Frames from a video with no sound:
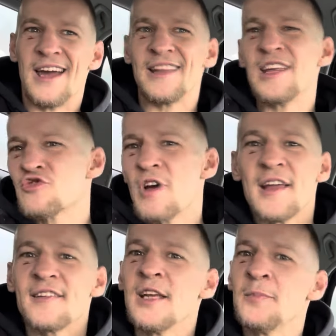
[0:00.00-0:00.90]
And then try
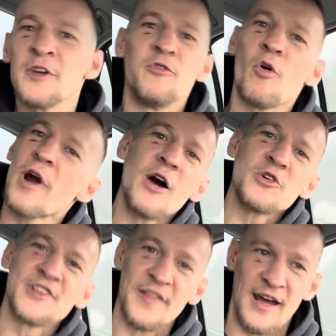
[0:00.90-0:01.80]
sleeping 4
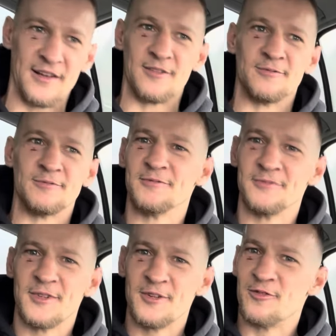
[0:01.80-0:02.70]
hours a night
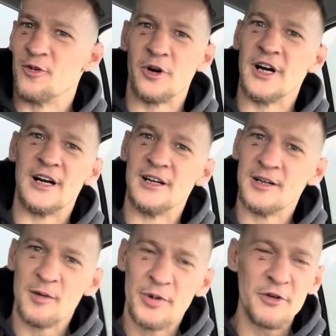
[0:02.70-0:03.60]
for
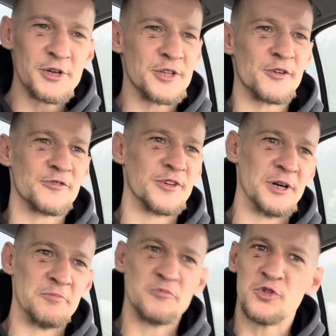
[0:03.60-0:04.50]
a period of
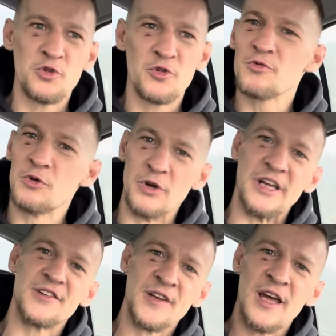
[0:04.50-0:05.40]
2-3
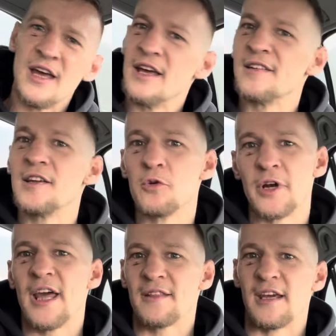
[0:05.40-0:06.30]
weeks and see where
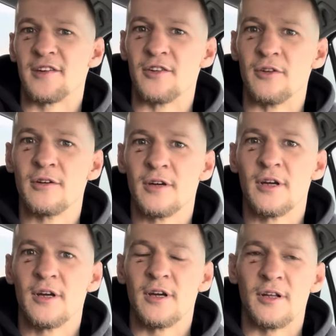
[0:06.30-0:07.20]
that takes you,
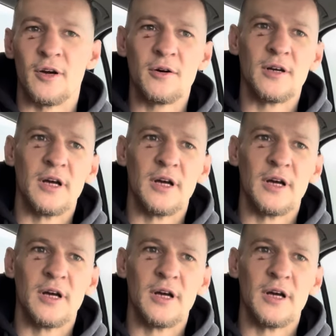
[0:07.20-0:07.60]
you know.